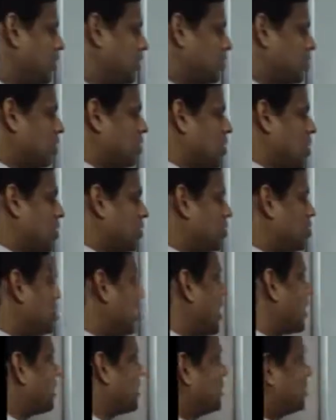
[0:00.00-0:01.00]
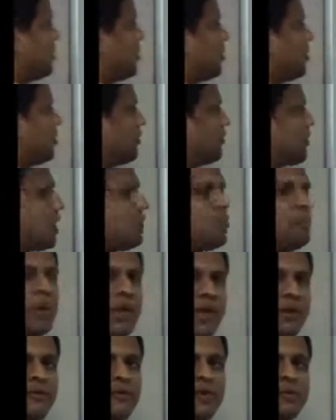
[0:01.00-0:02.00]
is on the horizontal axis, the amount of time you
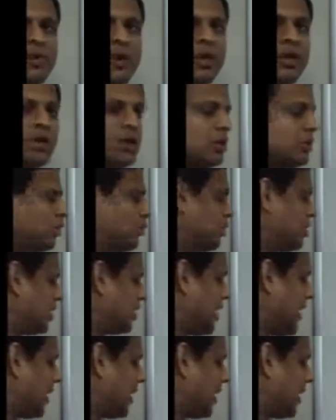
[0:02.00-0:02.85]
play football is on the vertical